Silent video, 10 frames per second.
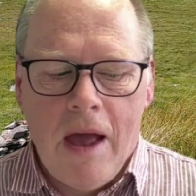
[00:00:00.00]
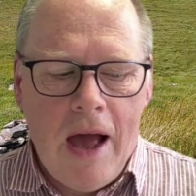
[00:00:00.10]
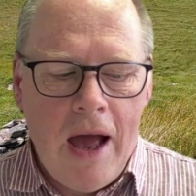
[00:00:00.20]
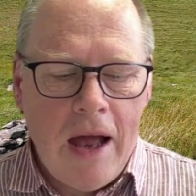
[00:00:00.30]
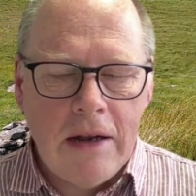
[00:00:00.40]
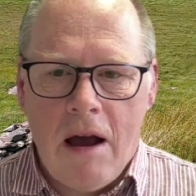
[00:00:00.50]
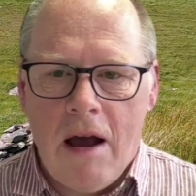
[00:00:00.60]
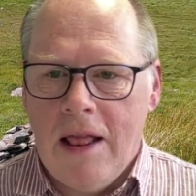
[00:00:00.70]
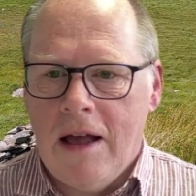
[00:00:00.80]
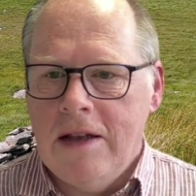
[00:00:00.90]
And a
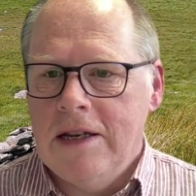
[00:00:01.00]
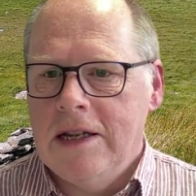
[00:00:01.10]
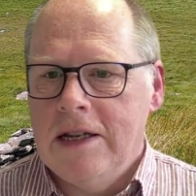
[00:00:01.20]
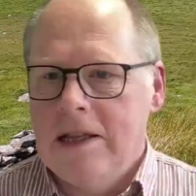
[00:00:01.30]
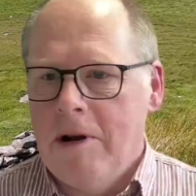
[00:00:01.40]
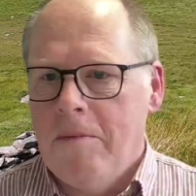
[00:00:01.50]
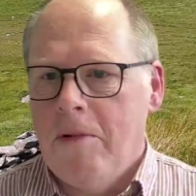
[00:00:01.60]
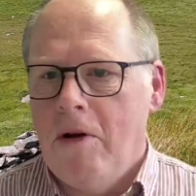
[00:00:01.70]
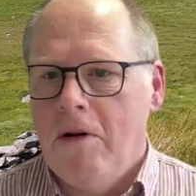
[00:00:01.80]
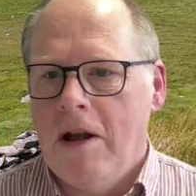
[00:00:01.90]
highlight in the MERM
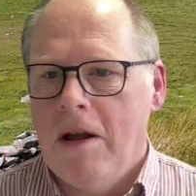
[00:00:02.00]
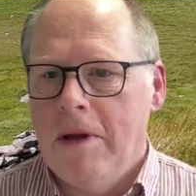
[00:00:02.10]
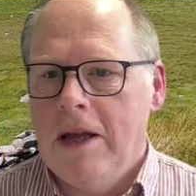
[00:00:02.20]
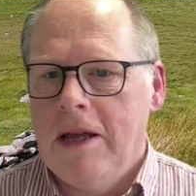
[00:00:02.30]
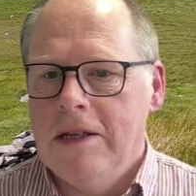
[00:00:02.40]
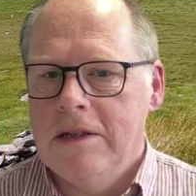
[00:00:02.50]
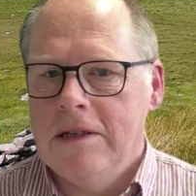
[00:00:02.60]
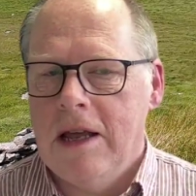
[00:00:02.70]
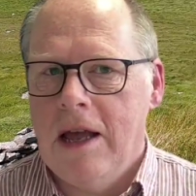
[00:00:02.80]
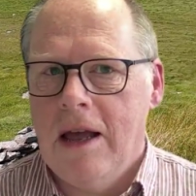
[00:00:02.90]
program is
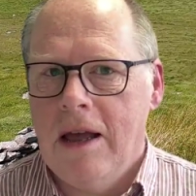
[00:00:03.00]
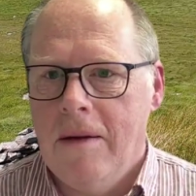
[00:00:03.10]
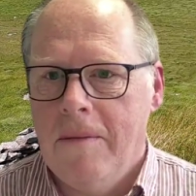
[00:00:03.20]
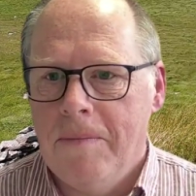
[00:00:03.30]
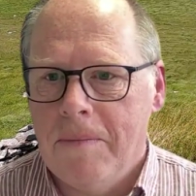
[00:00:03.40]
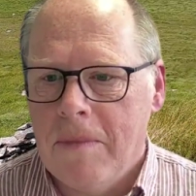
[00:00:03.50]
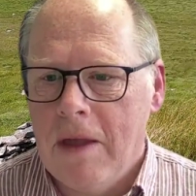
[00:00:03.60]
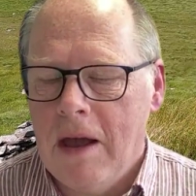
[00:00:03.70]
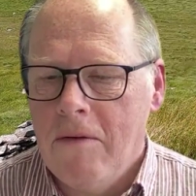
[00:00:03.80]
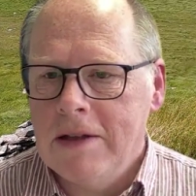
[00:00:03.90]
a
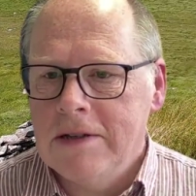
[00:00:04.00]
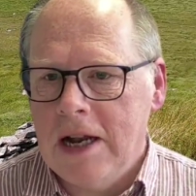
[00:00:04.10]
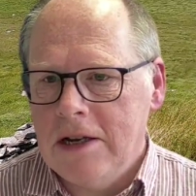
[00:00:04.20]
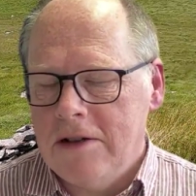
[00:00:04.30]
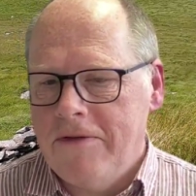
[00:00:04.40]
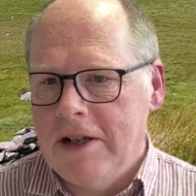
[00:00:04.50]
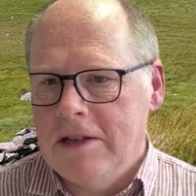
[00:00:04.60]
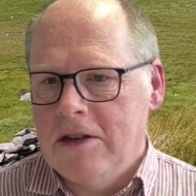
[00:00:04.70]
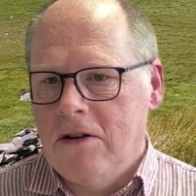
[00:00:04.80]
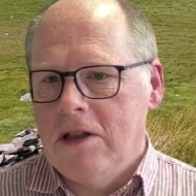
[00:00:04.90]
residential field
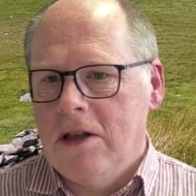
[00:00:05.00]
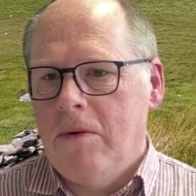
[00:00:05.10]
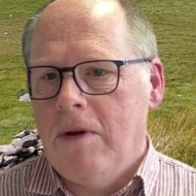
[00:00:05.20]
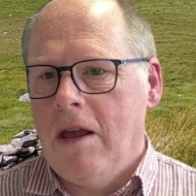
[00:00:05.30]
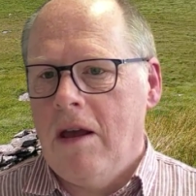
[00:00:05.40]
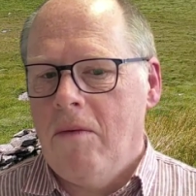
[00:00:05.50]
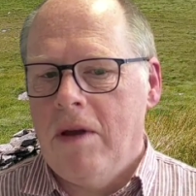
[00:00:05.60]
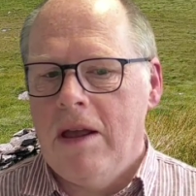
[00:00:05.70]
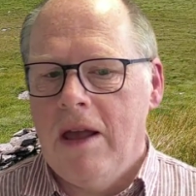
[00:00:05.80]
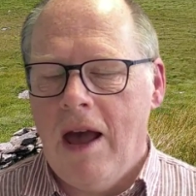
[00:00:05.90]
school that
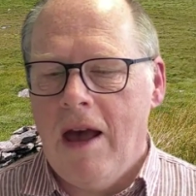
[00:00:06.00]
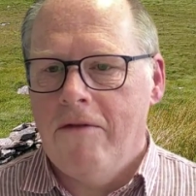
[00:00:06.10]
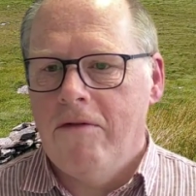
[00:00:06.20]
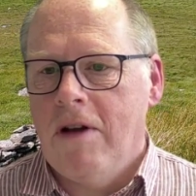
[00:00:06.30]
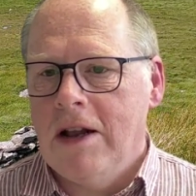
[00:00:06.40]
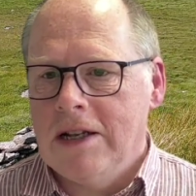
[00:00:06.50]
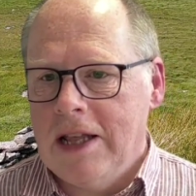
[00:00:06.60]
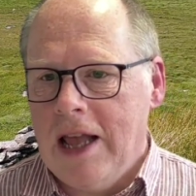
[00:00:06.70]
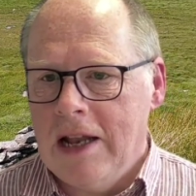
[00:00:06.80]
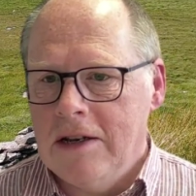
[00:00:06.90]
we have right at
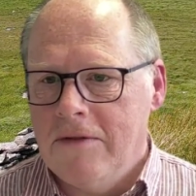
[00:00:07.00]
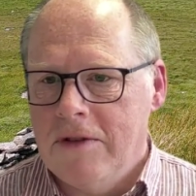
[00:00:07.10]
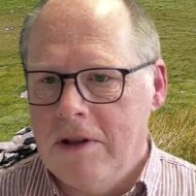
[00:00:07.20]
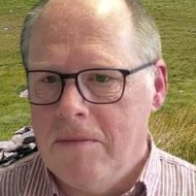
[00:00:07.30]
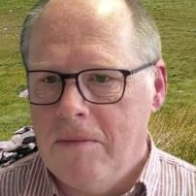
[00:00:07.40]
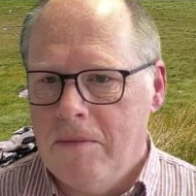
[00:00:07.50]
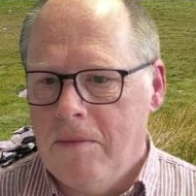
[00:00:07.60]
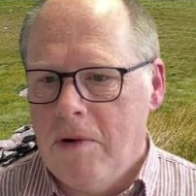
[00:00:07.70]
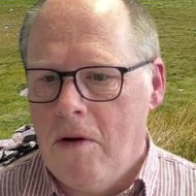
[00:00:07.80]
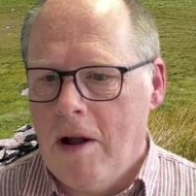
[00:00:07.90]
the end of the
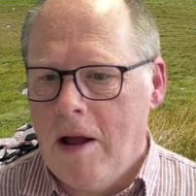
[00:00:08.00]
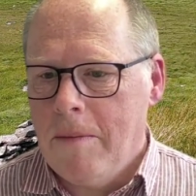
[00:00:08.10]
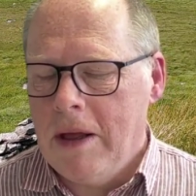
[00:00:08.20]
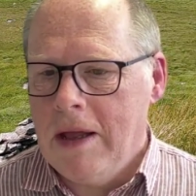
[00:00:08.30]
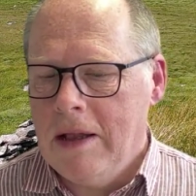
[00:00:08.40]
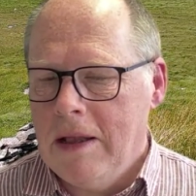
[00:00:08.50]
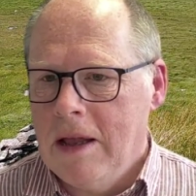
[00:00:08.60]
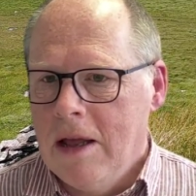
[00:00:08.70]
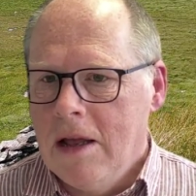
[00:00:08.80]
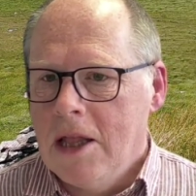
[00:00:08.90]
program in
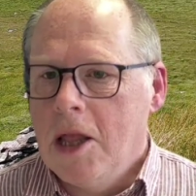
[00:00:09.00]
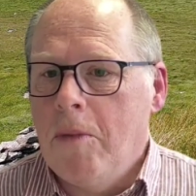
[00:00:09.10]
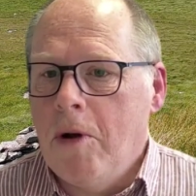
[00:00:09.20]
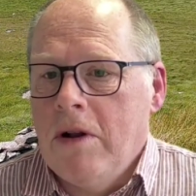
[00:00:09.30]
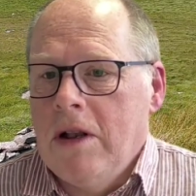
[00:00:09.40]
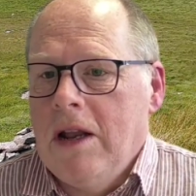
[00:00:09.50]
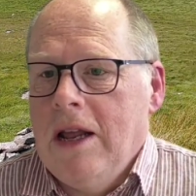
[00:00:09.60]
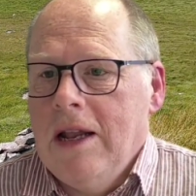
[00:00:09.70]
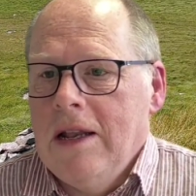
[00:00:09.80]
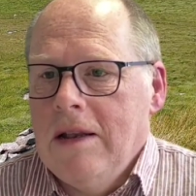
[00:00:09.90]
the Burren
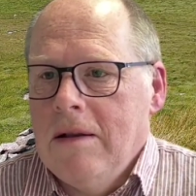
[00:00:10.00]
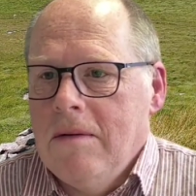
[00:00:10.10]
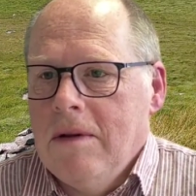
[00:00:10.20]
in